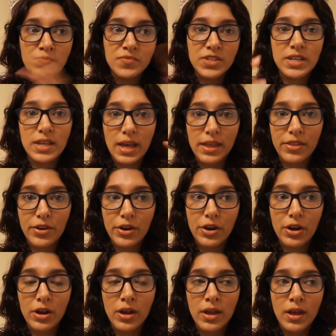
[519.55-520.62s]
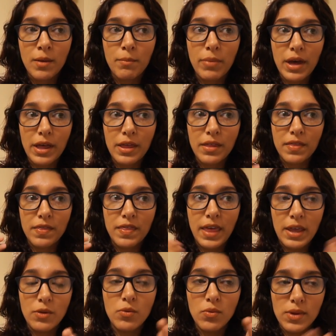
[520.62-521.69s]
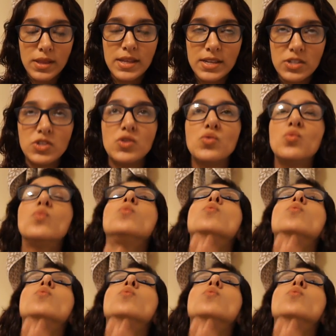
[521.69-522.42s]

together. But they really do